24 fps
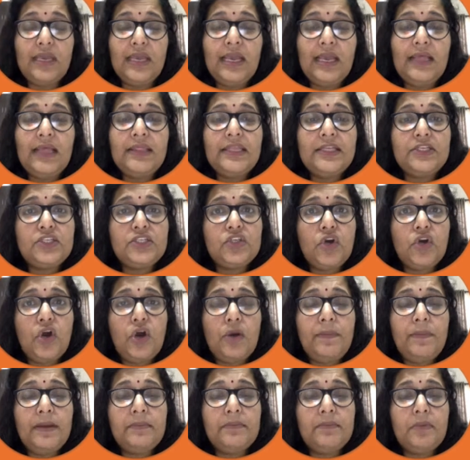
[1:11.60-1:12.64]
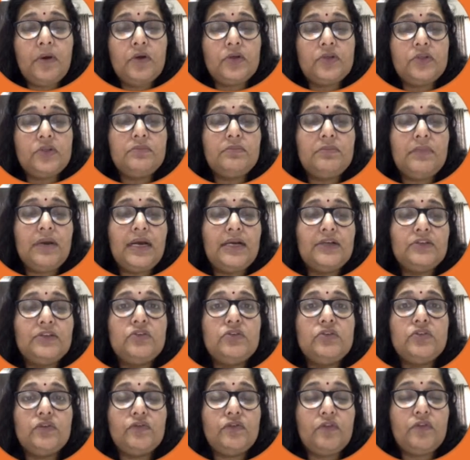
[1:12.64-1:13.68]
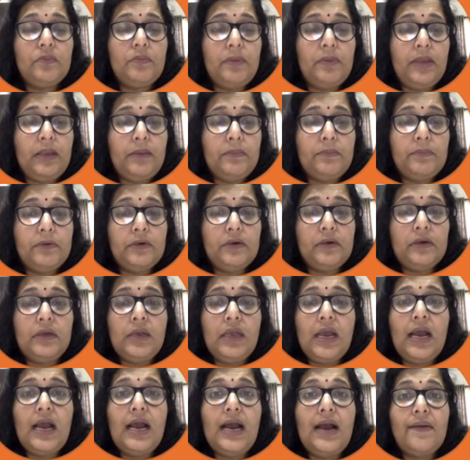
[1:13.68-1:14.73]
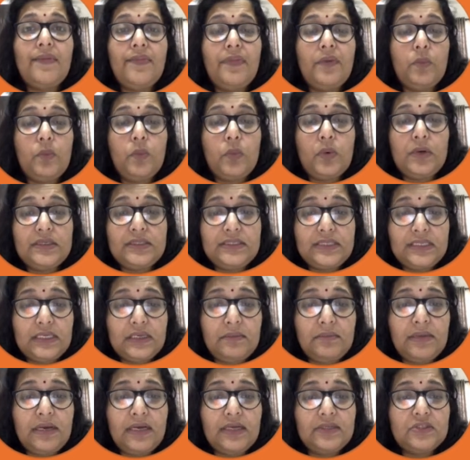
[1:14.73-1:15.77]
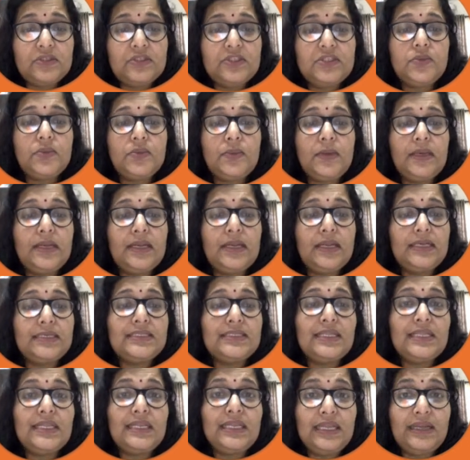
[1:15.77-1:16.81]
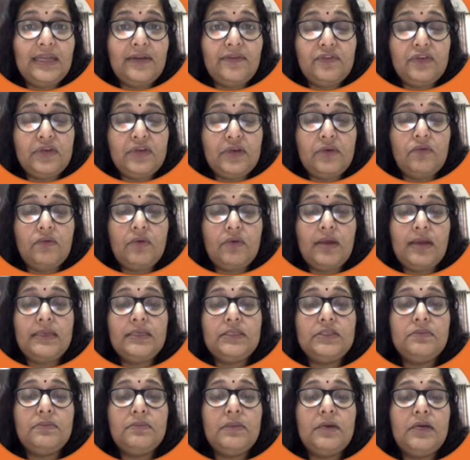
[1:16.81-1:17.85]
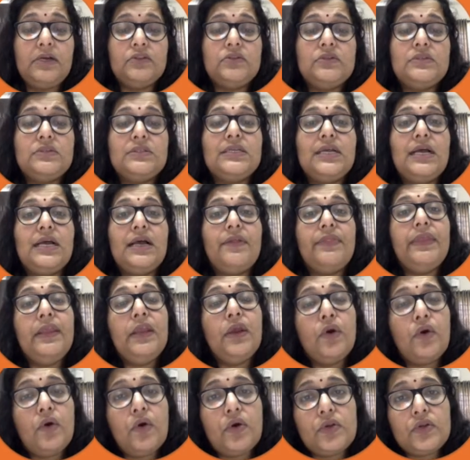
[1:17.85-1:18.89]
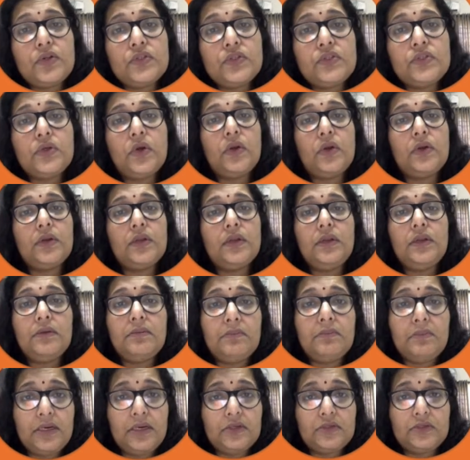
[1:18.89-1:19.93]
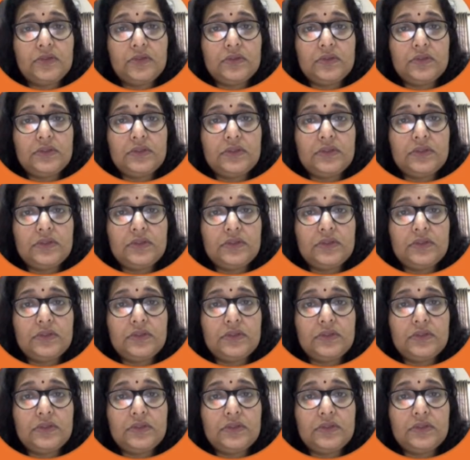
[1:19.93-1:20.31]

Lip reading: The top and bottom margins of the paper are the vertical margins, whereas the left and right margins are the horizontal margins.